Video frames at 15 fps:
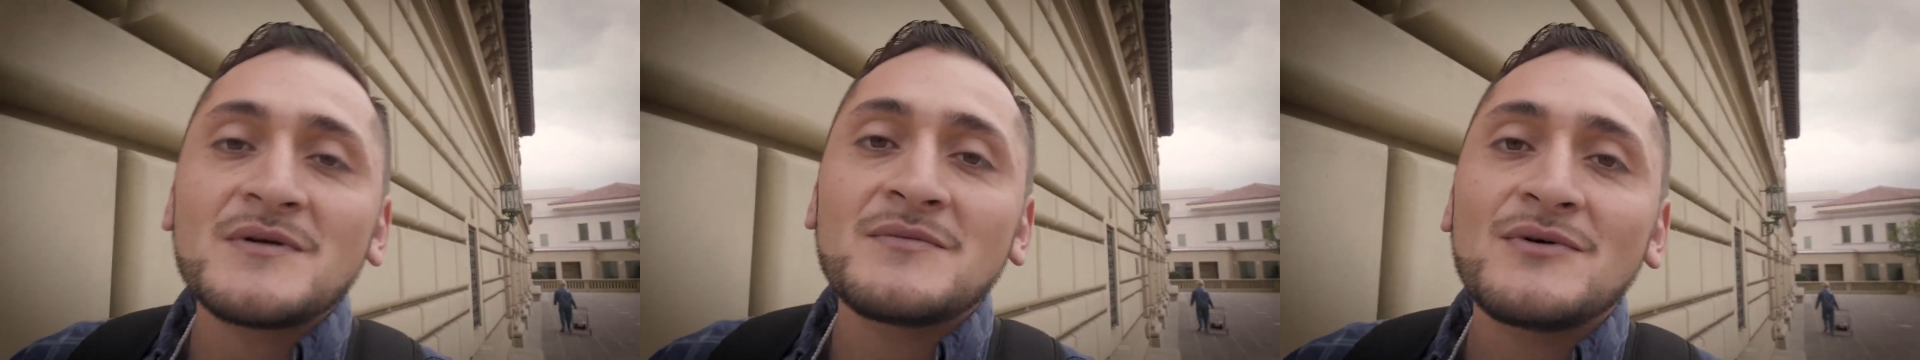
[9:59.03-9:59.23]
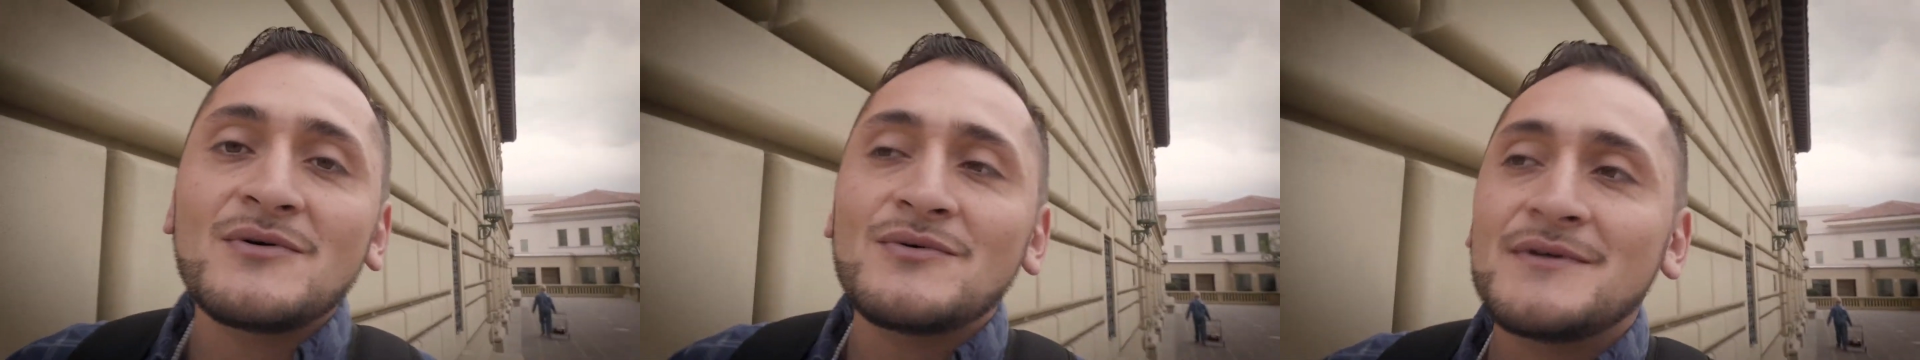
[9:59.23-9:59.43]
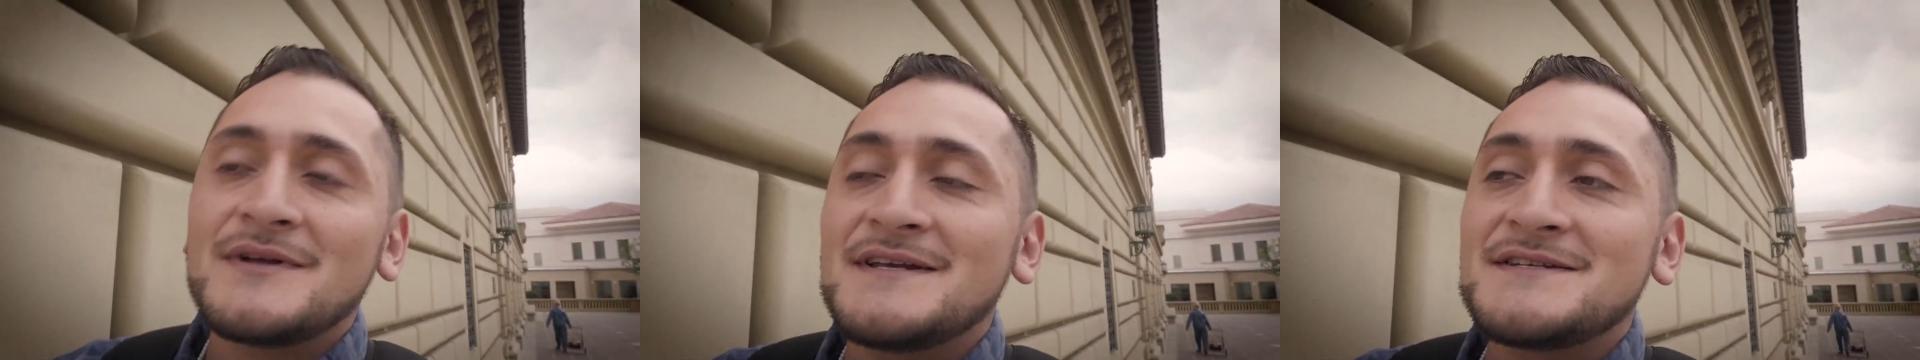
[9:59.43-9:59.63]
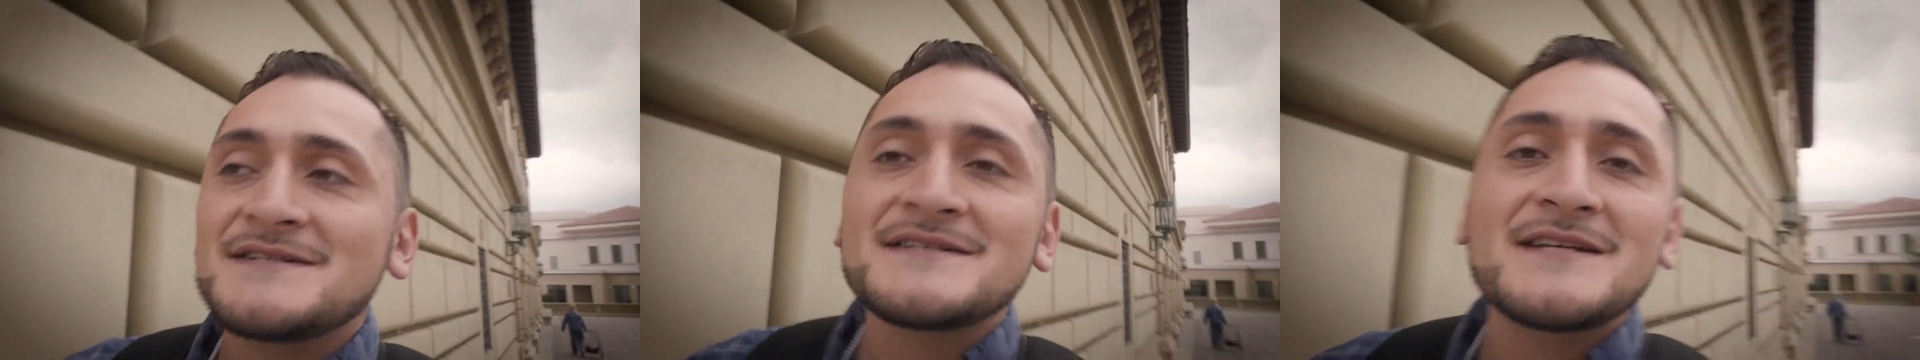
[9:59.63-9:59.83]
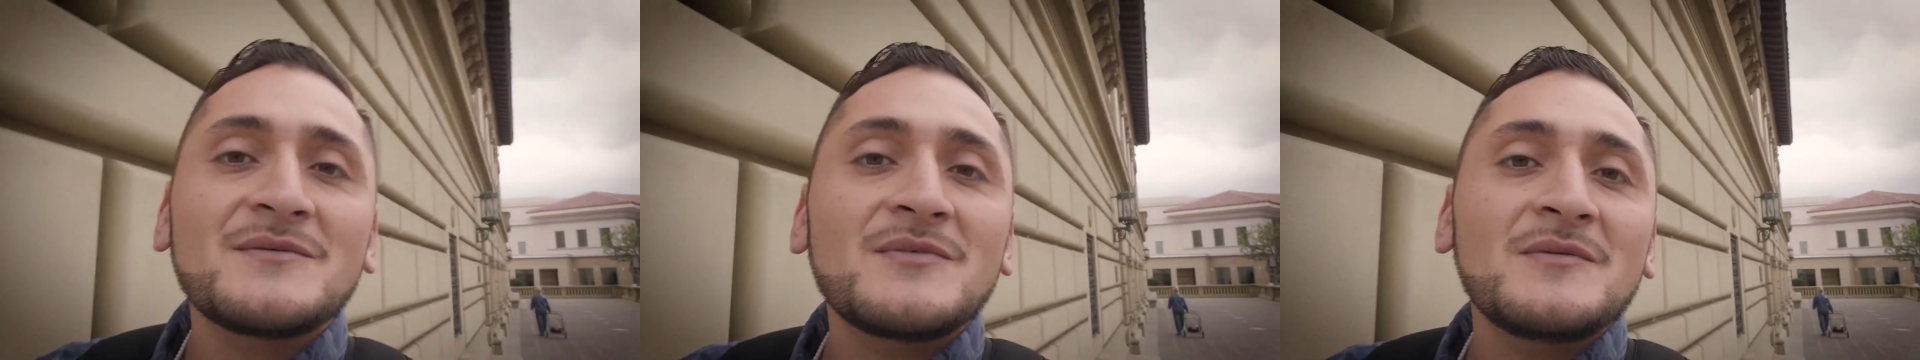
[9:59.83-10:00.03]
people. It's
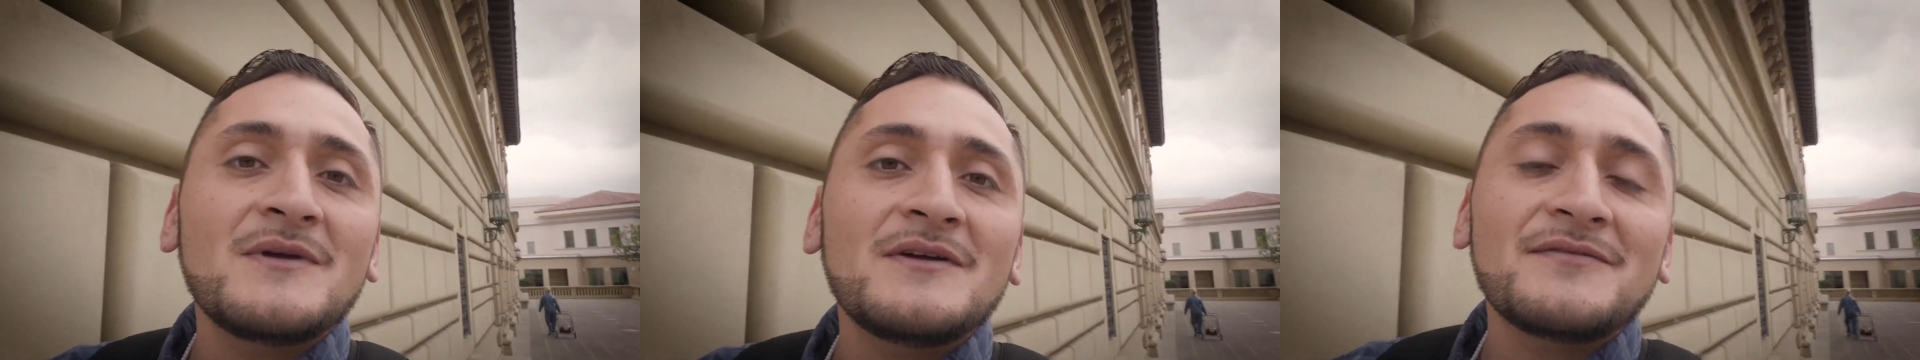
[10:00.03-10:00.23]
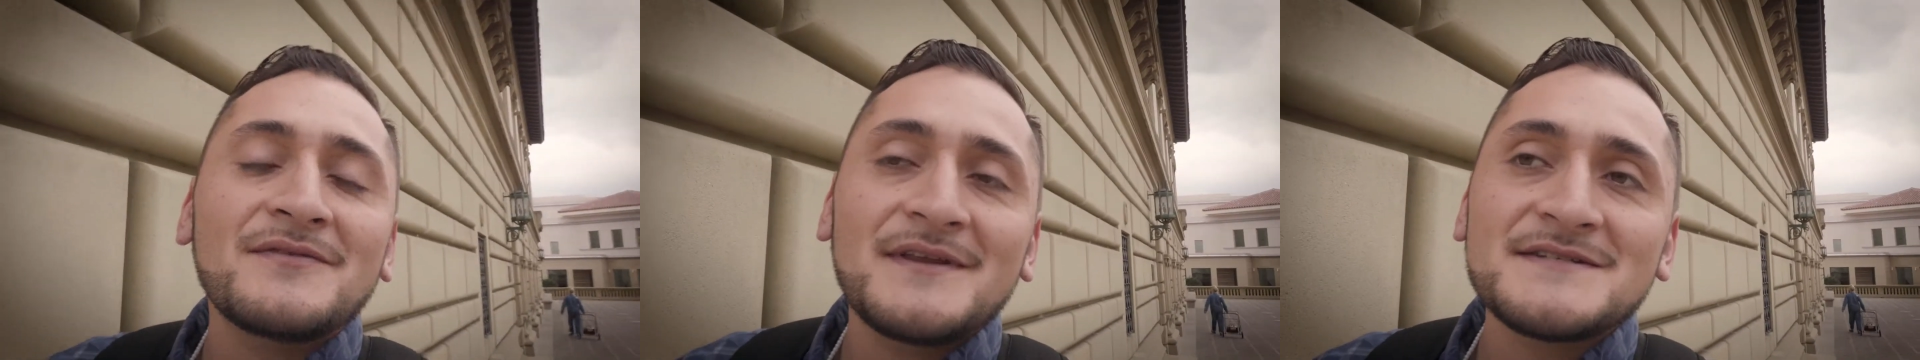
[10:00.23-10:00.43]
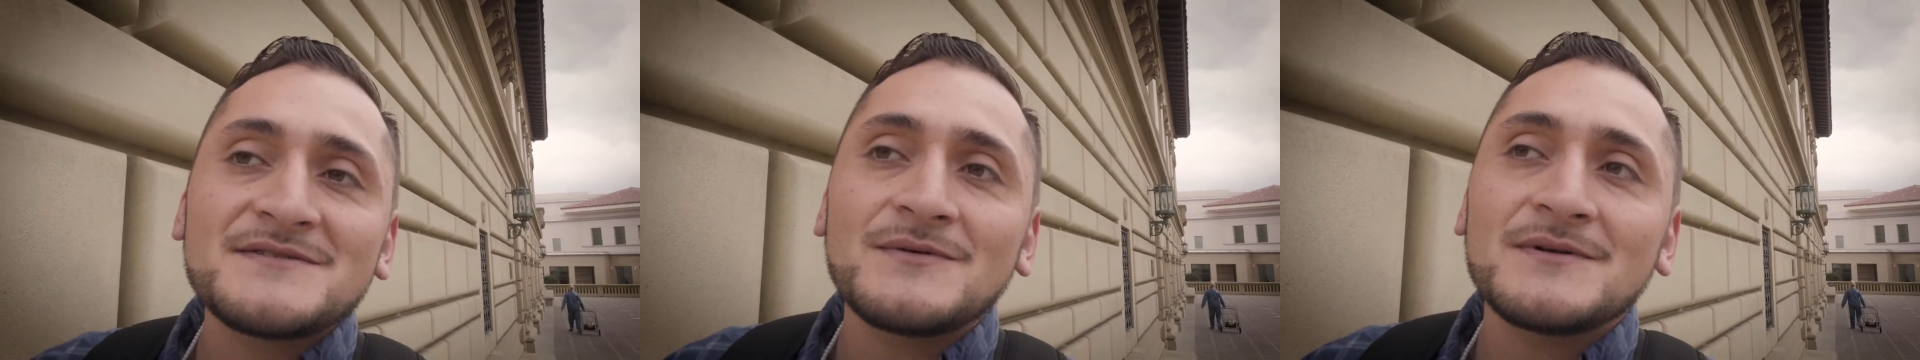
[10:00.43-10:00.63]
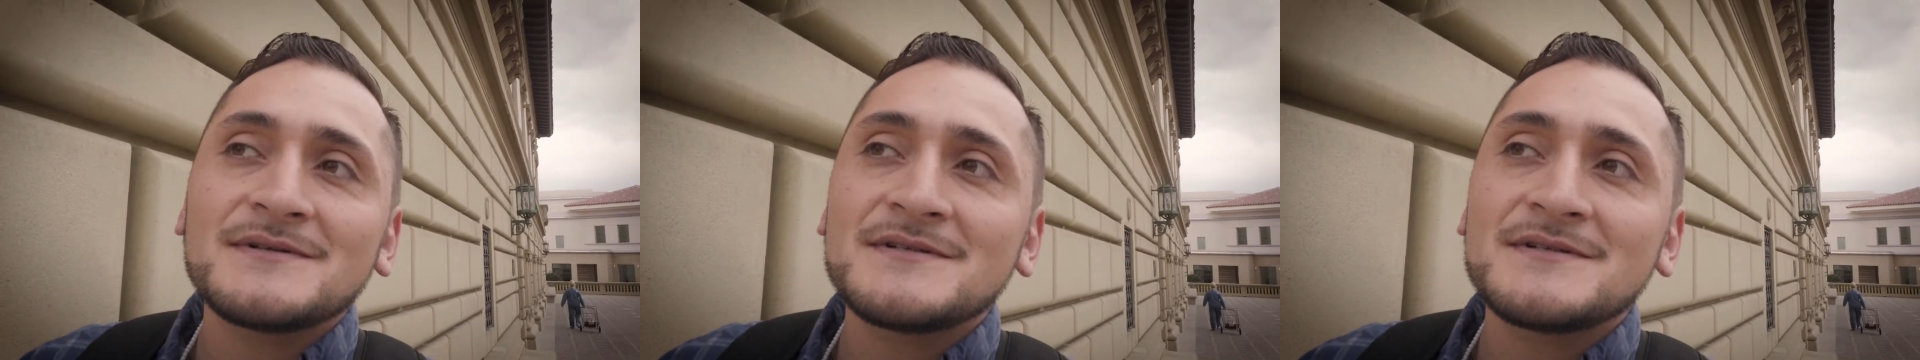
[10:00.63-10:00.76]
just gonna be me for this one.